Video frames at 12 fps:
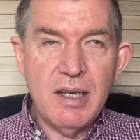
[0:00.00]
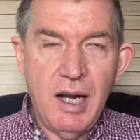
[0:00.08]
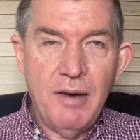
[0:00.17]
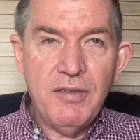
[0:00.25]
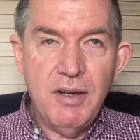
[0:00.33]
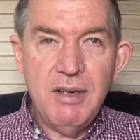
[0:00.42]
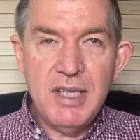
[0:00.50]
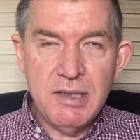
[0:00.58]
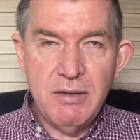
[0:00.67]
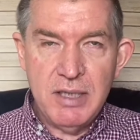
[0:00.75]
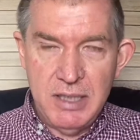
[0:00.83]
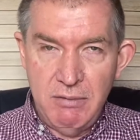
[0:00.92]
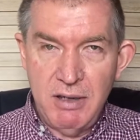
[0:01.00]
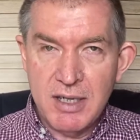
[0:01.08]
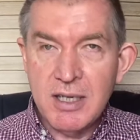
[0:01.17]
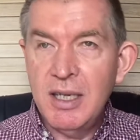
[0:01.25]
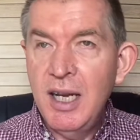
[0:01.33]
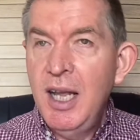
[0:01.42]
after his
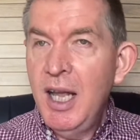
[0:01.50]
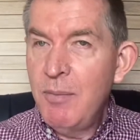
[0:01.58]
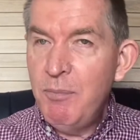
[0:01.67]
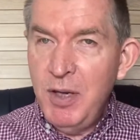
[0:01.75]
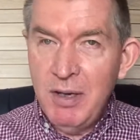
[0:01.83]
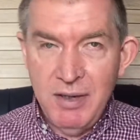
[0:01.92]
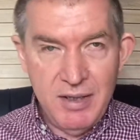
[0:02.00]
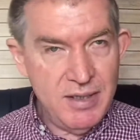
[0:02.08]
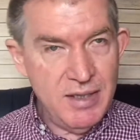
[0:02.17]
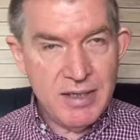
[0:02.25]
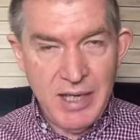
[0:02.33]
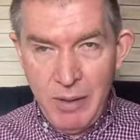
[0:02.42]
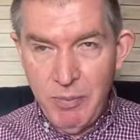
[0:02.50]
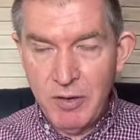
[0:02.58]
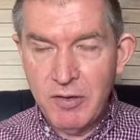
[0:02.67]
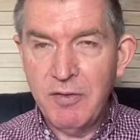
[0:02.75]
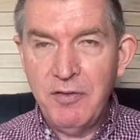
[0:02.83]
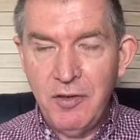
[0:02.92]
resurrection, appeared to his disciples
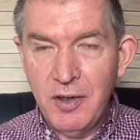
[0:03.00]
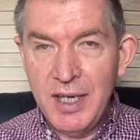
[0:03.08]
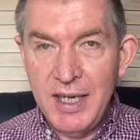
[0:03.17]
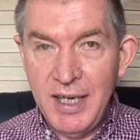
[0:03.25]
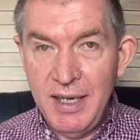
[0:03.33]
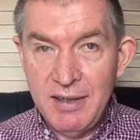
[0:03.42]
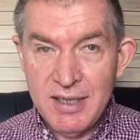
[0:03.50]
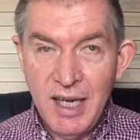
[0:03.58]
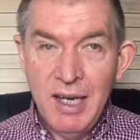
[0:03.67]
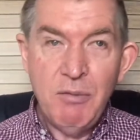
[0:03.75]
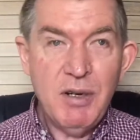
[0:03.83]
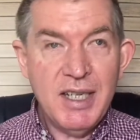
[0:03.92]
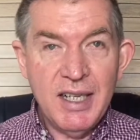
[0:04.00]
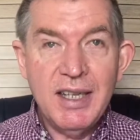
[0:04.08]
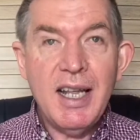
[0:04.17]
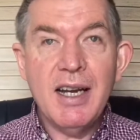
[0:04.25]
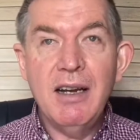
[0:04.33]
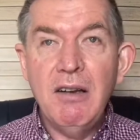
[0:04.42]
for 40 days. We did
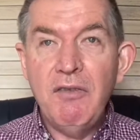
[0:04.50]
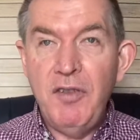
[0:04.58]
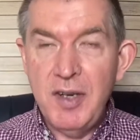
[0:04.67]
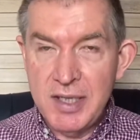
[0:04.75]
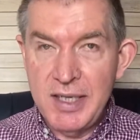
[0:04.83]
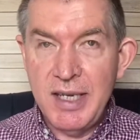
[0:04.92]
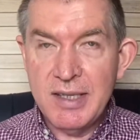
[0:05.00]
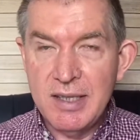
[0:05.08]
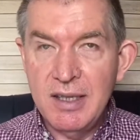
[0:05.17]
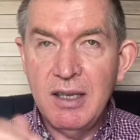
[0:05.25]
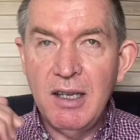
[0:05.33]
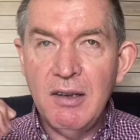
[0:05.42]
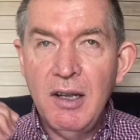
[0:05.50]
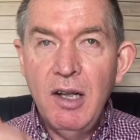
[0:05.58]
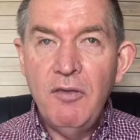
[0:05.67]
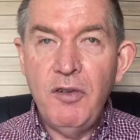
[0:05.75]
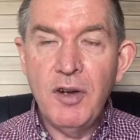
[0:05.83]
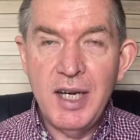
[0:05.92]
that in the first lesson, the
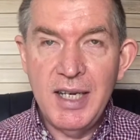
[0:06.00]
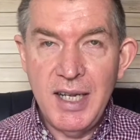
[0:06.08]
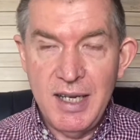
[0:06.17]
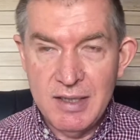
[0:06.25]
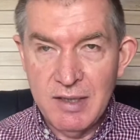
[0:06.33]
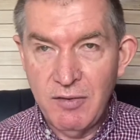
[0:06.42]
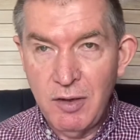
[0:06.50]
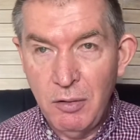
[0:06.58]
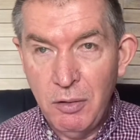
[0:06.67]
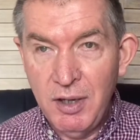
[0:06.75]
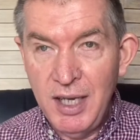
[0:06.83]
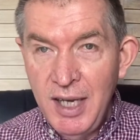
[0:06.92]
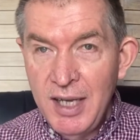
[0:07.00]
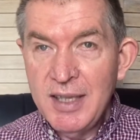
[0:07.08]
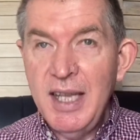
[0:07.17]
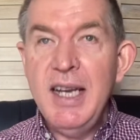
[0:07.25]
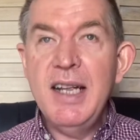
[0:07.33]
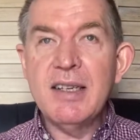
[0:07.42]
40 days of glory.
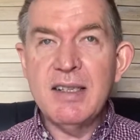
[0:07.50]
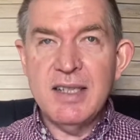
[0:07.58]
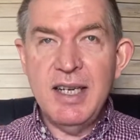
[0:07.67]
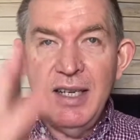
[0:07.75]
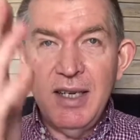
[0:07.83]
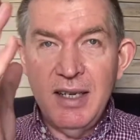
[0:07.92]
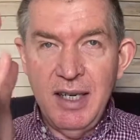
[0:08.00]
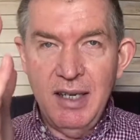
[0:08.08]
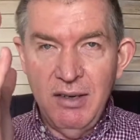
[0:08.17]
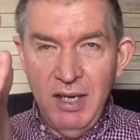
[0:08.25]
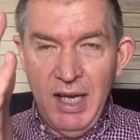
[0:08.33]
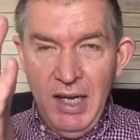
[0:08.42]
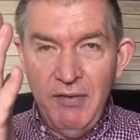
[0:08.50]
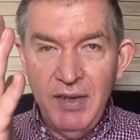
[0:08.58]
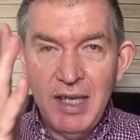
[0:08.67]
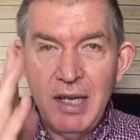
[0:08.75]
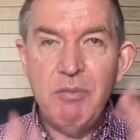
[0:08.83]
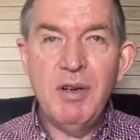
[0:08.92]
Then he ascended into heaven,
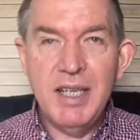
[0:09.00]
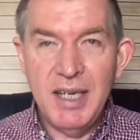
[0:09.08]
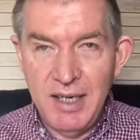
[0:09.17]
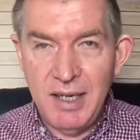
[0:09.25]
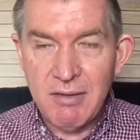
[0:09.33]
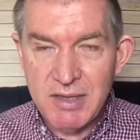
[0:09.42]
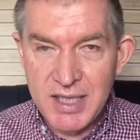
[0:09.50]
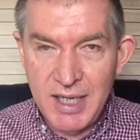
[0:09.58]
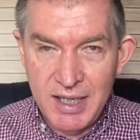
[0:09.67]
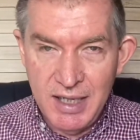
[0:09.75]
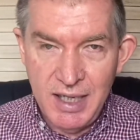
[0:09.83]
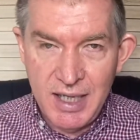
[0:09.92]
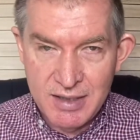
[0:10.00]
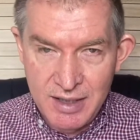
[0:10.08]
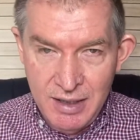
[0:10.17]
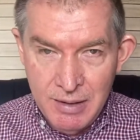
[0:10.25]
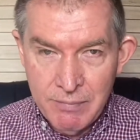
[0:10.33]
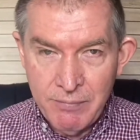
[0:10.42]
that we did in our second lesson.